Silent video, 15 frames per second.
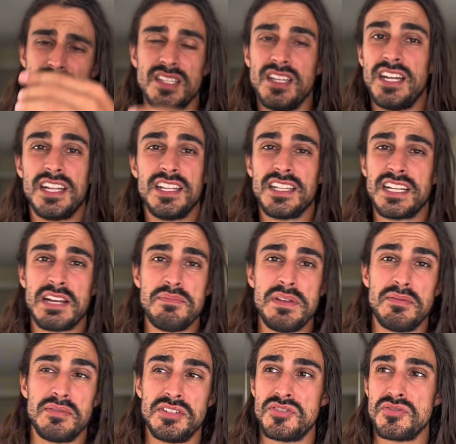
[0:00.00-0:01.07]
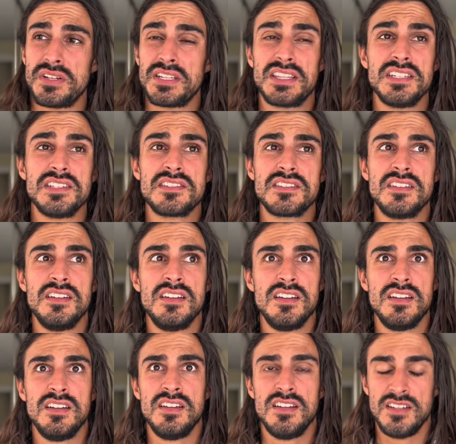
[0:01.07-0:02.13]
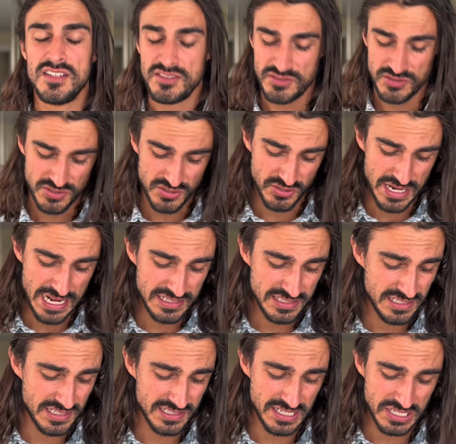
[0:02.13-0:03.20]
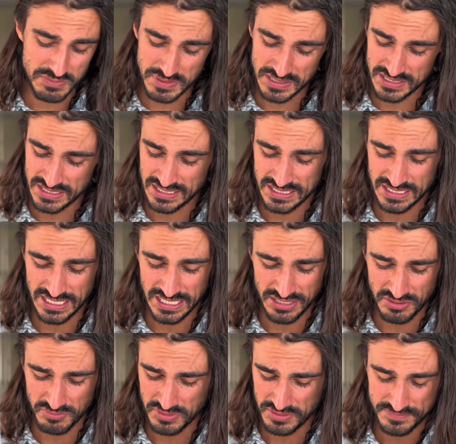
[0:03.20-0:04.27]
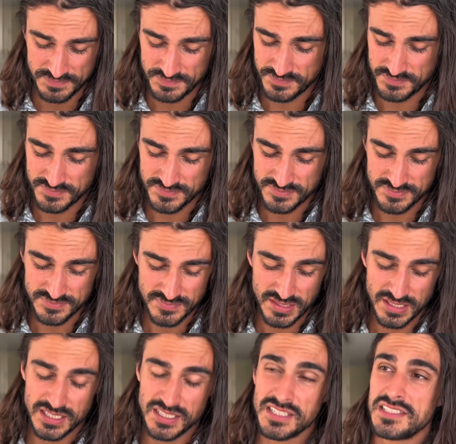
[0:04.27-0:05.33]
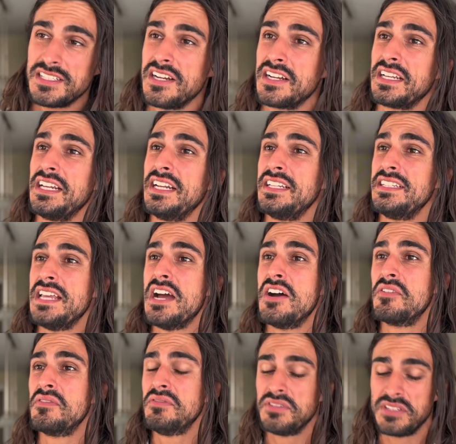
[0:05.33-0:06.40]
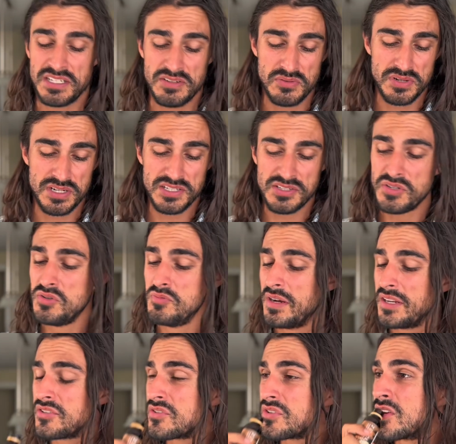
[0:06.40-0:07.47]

I didn't think I'd be able to drink these. So nasty because I was mixing it together, but at least now I can get it down without worrying too much.